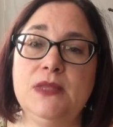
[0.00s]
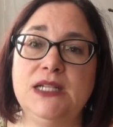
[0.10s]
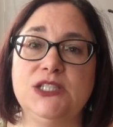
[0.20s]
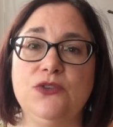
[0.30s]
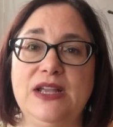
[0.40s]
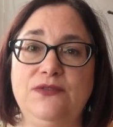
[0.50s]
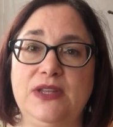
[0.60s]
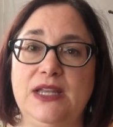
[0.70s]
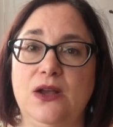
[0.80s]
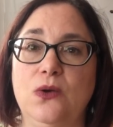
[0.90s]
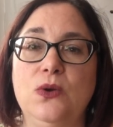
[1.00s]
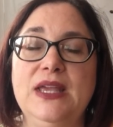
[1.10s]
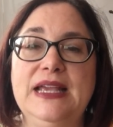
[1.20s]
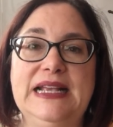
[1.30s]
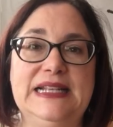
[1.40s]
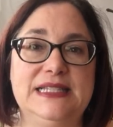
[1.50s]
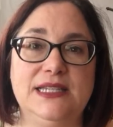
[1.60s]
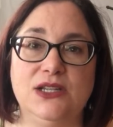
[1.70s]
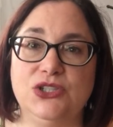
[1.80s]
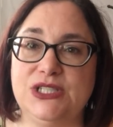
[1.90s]
It's a great video, easy
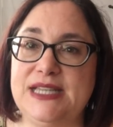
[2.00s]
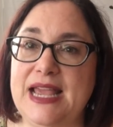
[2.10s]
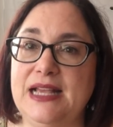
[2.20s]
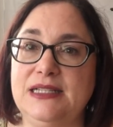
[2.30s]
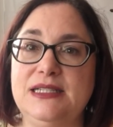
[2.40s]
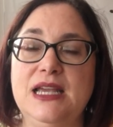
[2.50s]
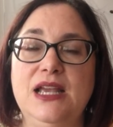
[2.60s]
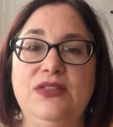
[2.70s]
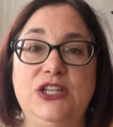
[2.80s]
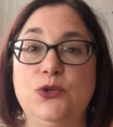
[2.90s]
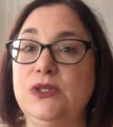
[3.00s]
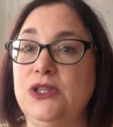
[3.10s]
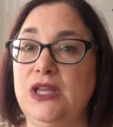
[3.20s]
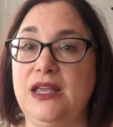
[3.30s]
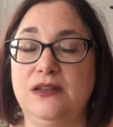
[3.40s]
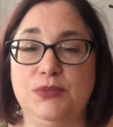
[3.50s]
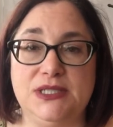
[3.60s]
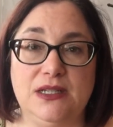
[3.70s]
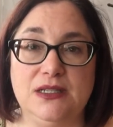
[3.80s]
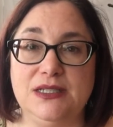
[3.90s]
to understand. They do it in
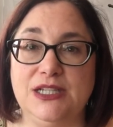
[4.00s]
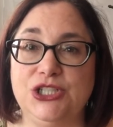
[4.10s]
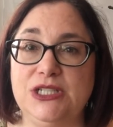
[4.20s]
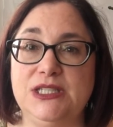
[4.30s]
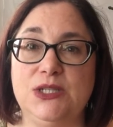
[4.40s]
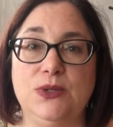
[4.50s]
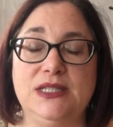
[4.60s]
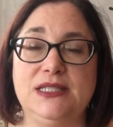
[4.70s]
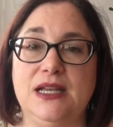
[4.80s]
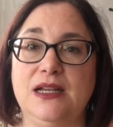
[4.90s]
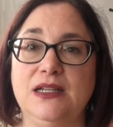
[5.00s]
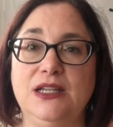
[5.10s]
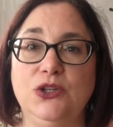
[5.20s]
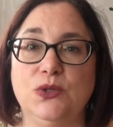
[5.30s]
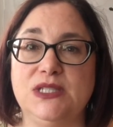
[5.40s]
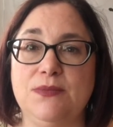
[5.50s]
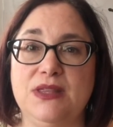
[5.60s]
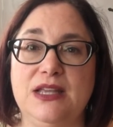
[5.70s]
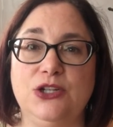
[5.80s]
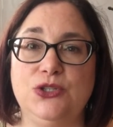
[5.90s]
Priscilla's kitchen, so it's you know, it's
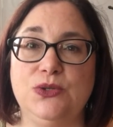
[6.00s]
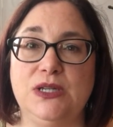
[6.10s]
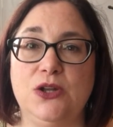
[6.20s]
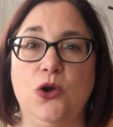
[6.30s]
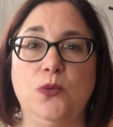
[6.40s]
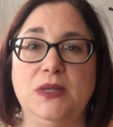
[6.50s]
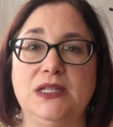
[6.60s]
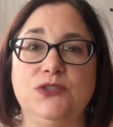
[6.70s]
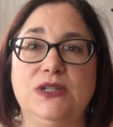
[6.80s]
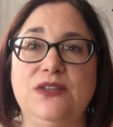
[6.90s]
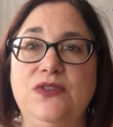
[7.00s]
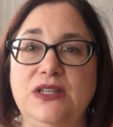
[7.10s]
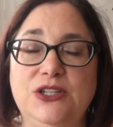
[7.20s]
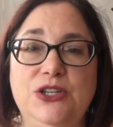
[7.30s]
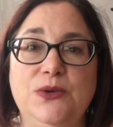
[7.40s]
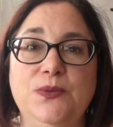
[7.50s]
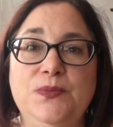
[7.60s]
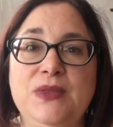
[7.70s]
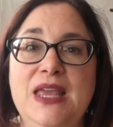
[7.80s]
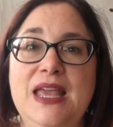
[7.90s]
something that you're doing at home and is really fun to do.
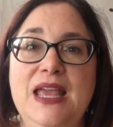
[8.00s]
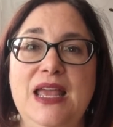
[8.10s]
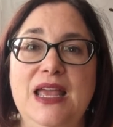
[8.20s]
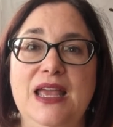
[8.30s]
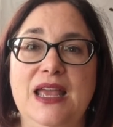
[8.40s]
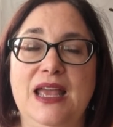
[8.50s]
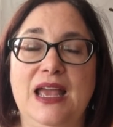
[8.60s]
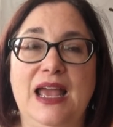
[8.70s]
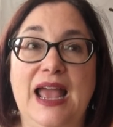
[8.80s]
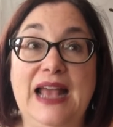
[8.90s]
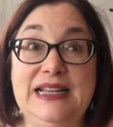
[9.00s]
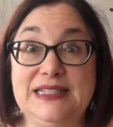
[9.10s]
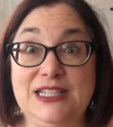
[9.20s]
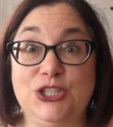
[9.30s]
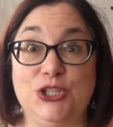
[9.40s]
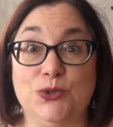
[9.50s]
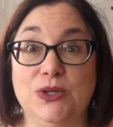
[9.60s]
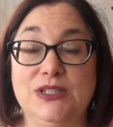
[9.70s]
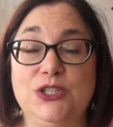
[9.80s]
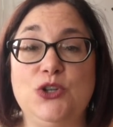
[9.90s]
And easy to do,
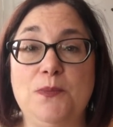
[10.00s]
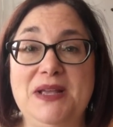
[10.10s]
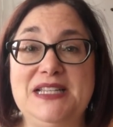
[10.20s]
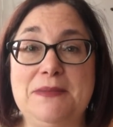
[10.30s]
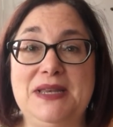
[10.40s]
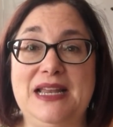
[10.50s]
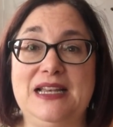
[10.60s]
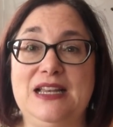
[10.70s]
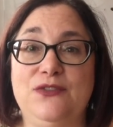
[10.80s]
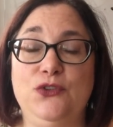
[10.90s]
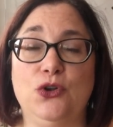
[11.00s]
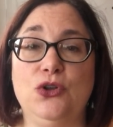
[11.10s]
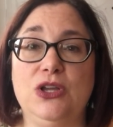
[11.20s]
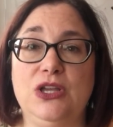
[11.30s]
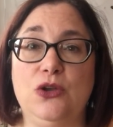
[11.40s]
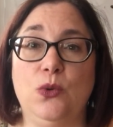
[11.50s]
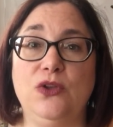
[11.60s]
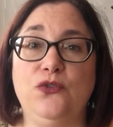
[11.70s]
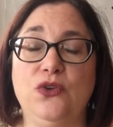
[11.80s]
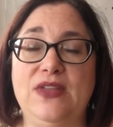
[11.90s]
so don't be intimidated if you're
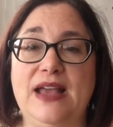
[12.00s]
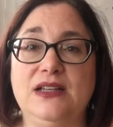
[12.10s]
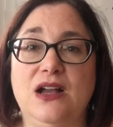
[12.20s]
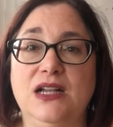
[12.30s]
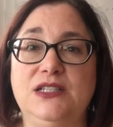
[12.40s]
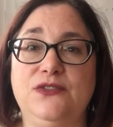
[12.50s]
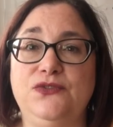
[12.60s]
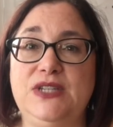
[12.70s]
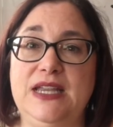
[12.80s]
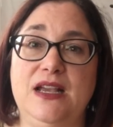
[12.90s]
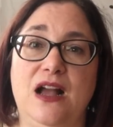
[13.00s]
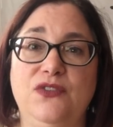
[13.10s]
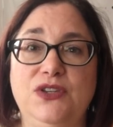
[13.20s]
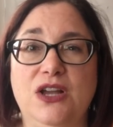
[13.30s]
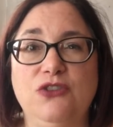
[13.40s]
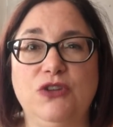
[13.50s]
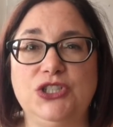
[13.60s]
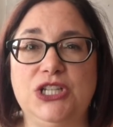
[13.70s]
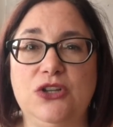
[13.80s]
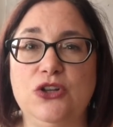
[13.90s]
going for that kind of tea, coffee dye,
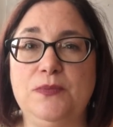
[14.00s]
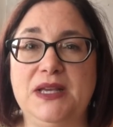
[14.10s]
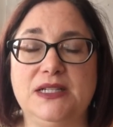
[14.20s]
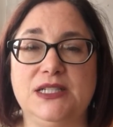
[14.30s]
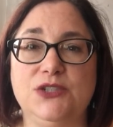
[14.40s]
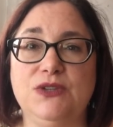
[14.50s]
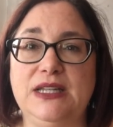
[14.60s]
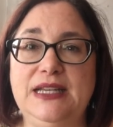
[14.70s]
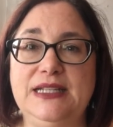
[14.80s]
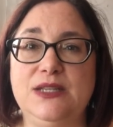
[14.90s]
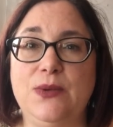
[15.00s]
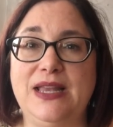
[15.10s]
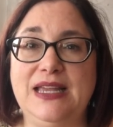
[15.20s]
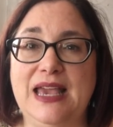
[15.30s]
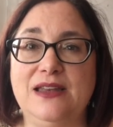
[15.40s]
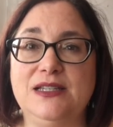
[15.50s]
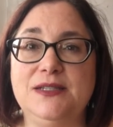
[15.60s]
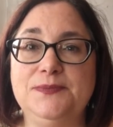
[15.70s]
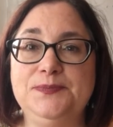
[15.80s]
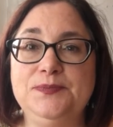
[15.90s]
grungy look, because it's a really easy way to get it.